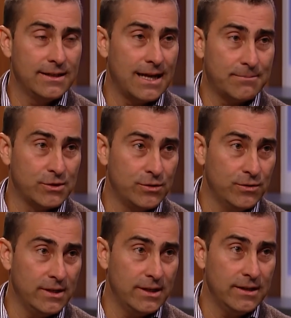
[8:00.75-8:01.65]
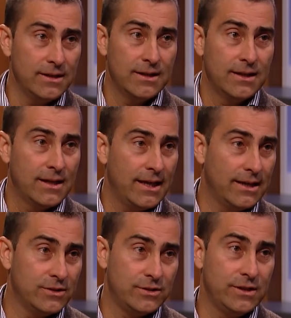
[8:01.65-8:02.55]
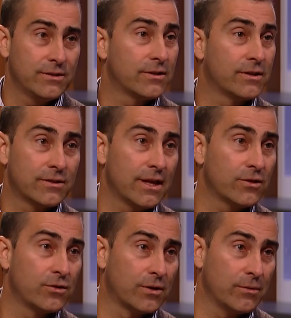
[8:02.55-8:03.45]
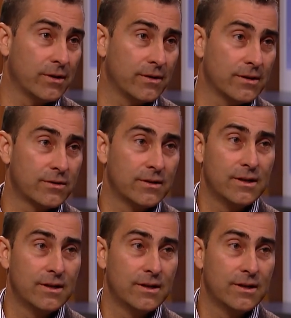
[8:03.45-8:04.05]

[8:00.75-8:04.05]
an opportunity and she is a success story with us.